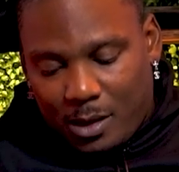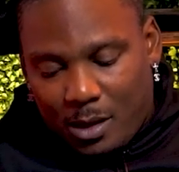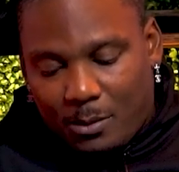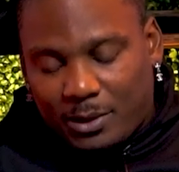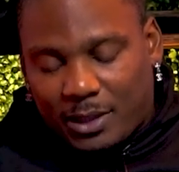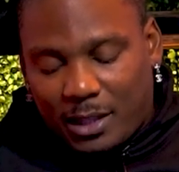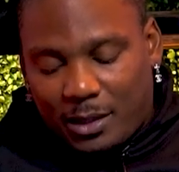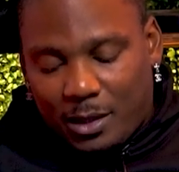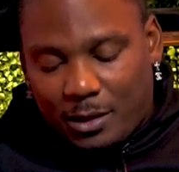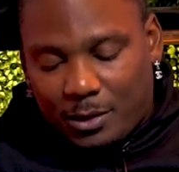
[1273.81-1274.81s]

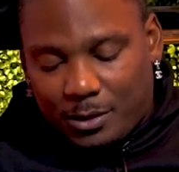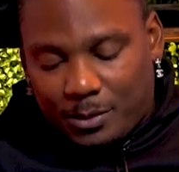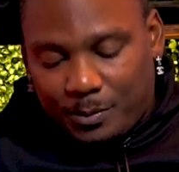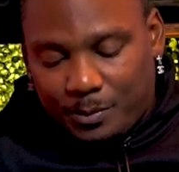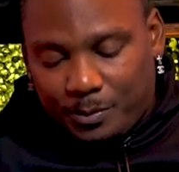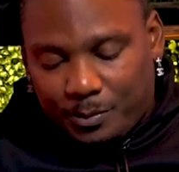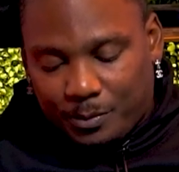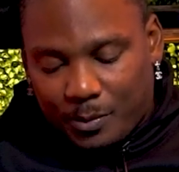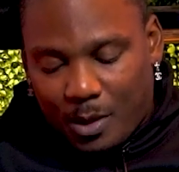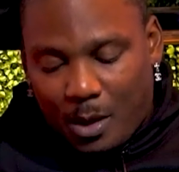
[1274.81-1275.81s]
the under.
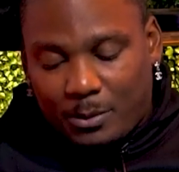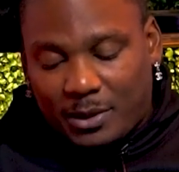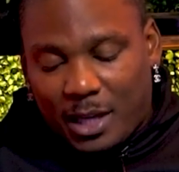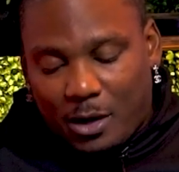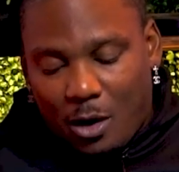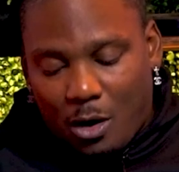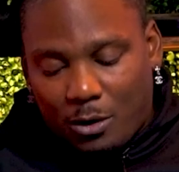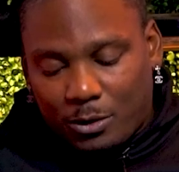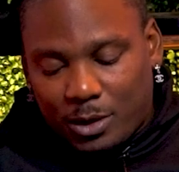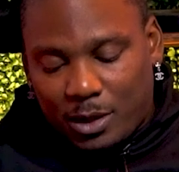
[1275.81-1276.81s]
I'm going to take
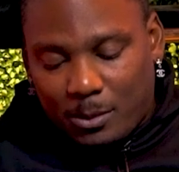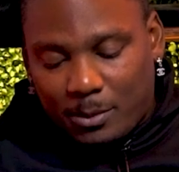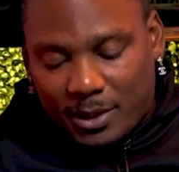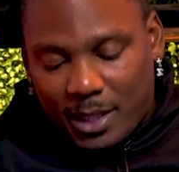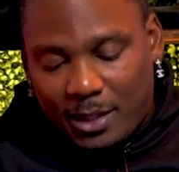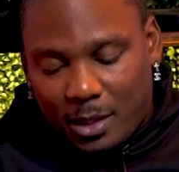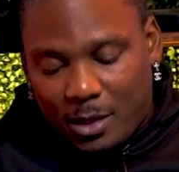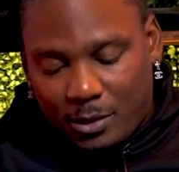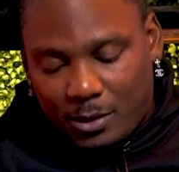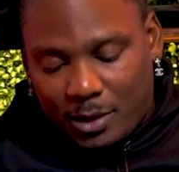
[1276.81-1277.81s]
Cardinals, and I'm going to take the
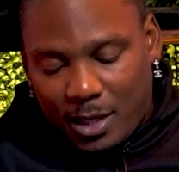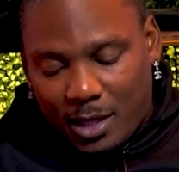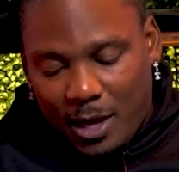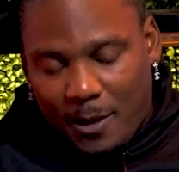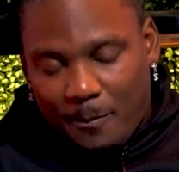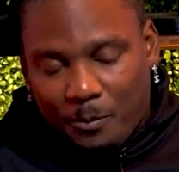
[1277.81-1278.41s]
under in that game.